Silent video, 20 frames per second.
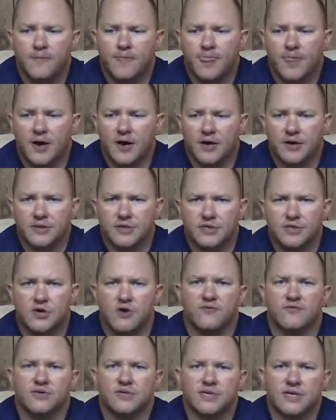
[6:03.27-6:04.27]
uh,
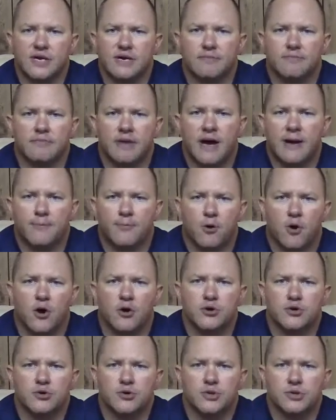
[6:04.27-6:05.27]
servicing my
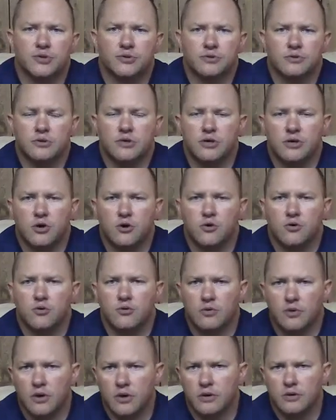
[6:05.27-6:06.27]
partners, you
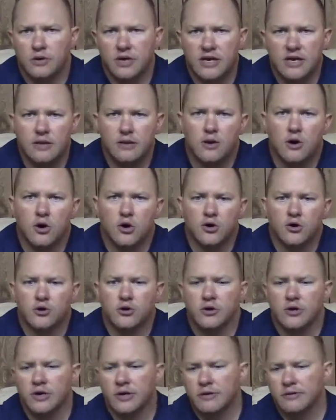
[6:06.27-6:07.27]
know, any
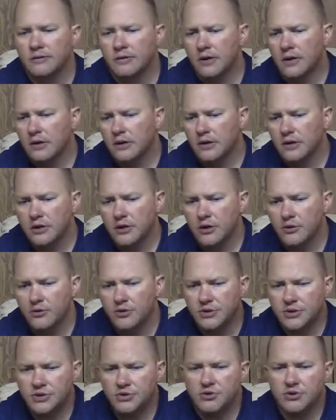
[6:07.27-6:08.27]
longer, and you know,
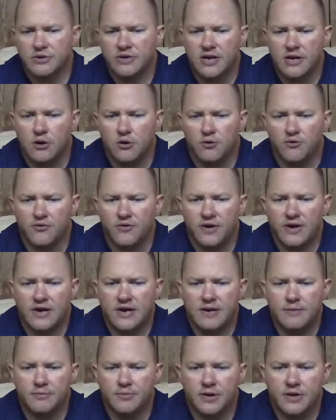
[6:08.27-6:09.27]
and doing that whole
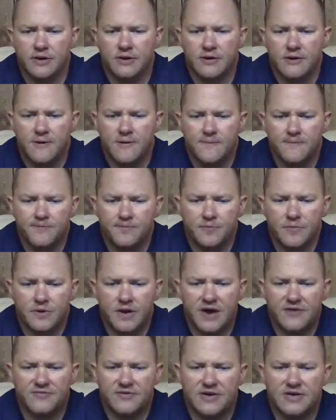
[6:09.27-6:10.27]
thing, but
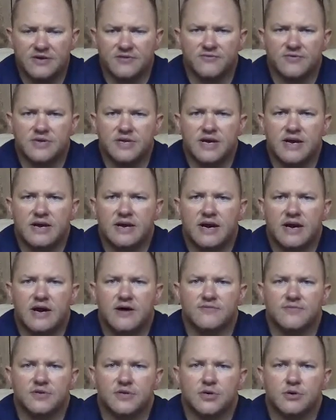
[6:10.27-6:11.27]
at the end of the day, I
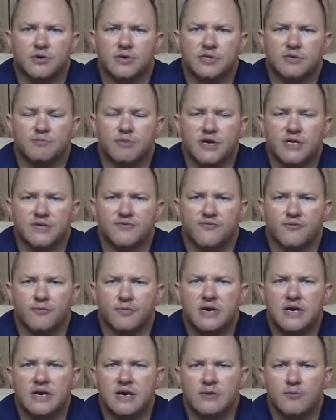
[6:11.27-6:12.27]
have to do what's best for
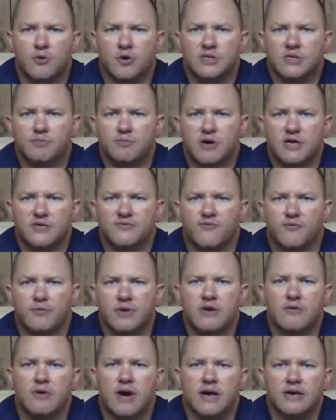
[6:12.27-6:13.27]
me, and what's best for
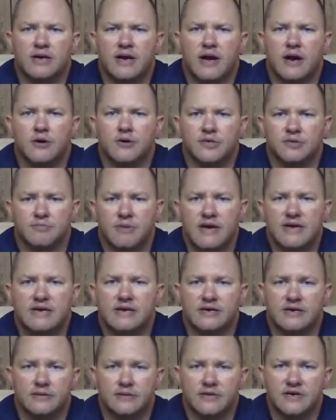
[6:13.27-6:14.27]
me right now is
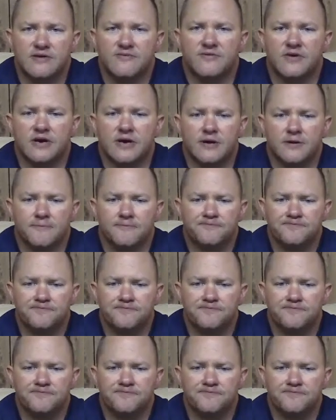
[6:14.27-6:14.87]
making a living